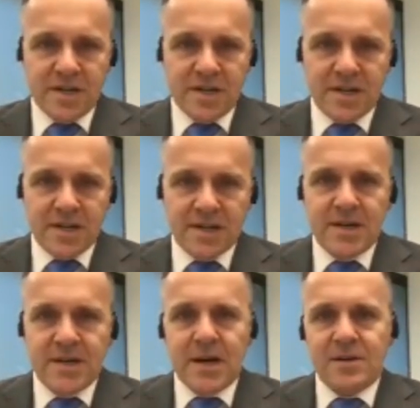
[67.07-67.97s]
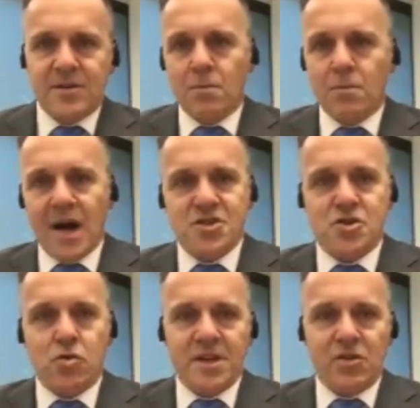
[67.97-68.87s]
2019 until
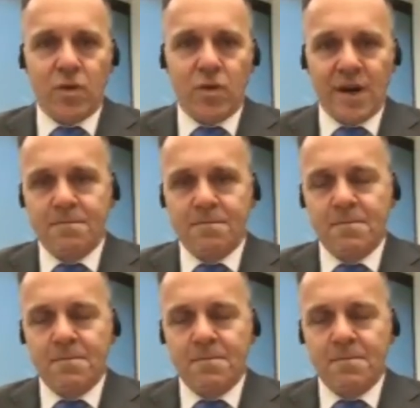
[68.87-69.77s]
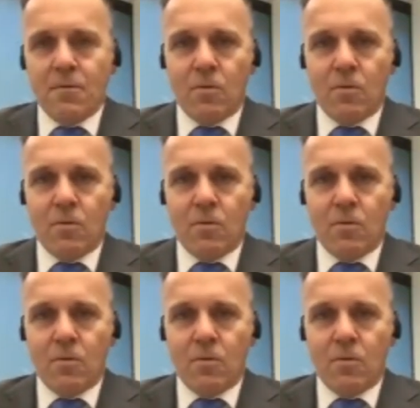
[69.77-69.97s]
March 2020,